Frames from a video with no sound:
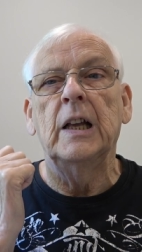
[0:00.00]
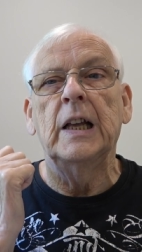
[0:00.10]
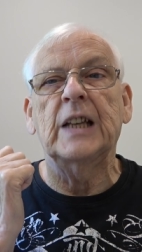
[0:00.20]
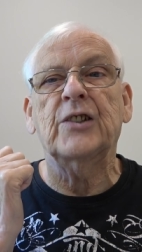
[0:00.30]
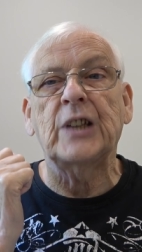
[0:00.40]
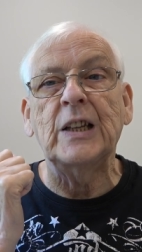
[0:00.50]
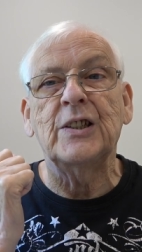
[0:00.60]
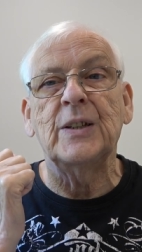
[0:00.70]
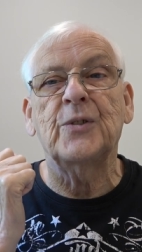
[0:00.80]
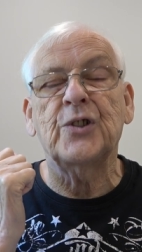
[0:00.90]

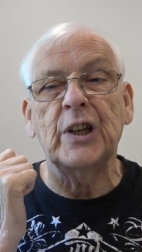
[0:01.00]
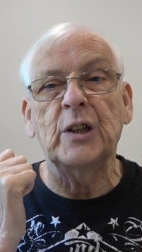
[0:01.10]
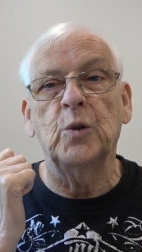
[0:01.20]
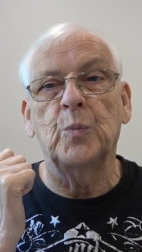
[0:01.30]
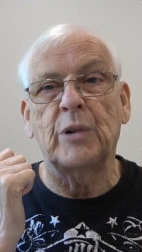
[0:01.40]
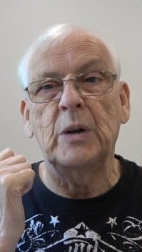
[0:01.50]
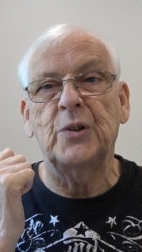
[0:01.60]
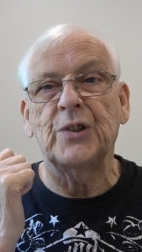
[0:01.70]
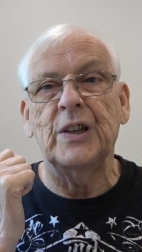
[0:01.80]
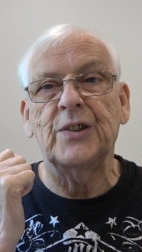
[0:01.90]
extensive signal
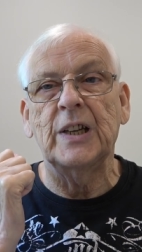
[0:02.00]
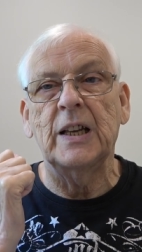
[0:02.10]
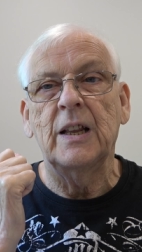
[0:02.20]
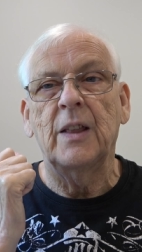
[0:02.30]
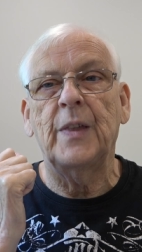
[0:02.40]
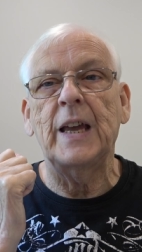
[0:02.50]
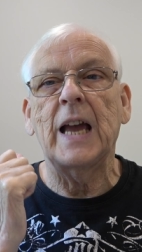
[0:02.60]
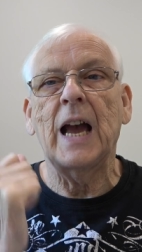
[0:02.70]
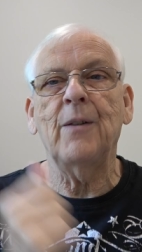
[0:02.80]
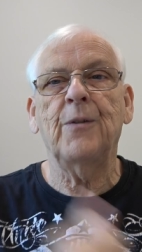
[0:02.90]
processing, they
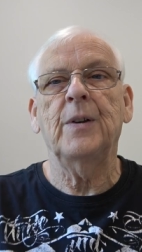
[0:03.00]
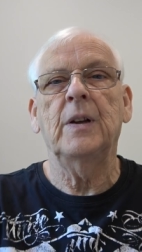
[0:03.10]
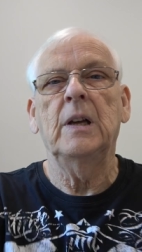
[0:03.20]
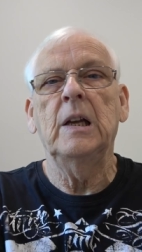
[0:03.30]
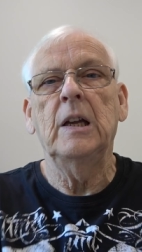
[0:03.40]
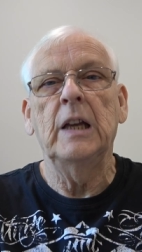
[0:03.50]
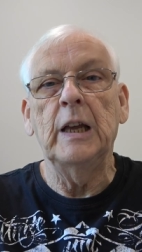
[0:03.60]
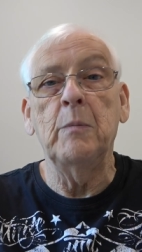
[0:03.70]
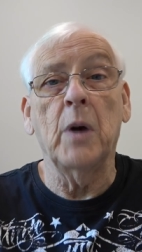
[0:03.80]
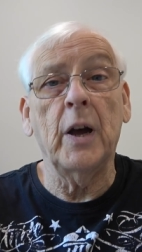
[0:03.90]
have,
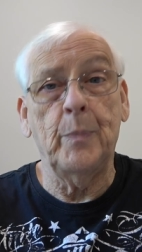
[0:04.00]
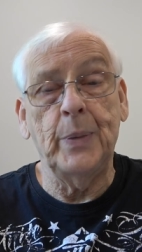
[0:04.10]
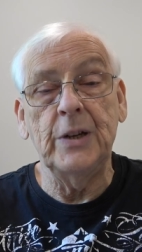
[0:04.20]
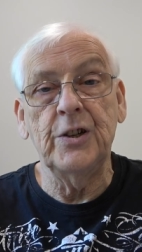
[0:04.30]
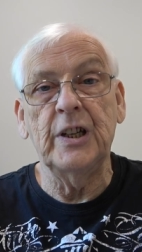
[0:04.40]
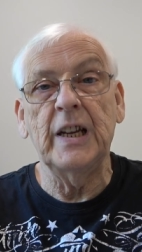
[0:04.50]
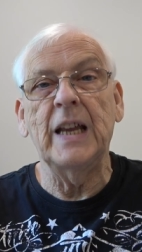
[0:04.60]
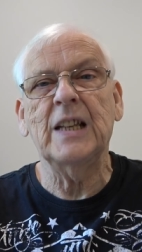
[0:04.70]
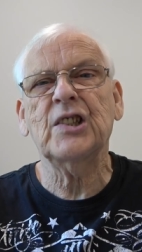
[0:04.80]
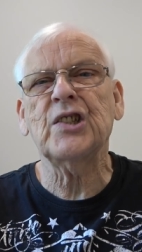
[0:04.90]
in my opinion,
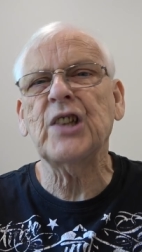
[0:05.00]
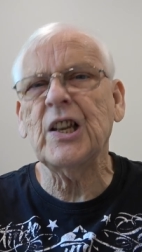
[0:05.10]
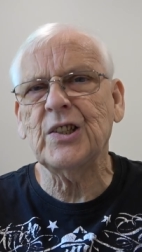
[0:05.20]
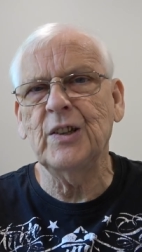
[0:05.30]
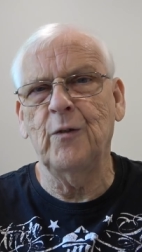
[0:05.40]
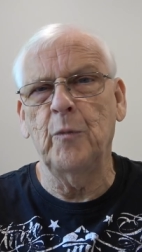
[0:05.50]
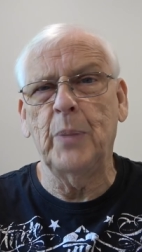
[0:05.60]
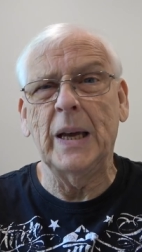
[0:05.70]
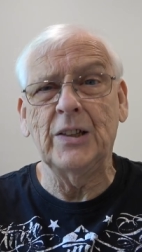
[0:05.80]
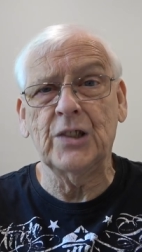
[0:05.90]
excessive
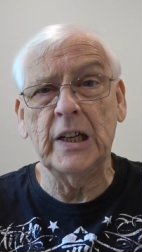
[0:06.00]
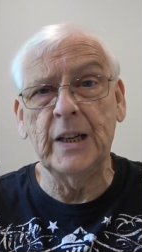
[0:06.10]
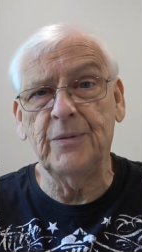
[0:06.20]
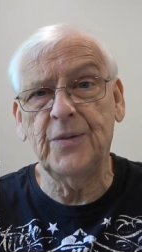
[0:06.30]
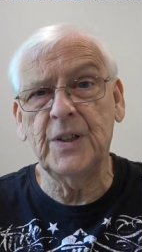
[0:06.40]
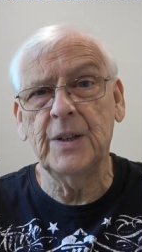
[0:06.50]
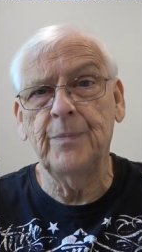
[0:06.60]
bass lift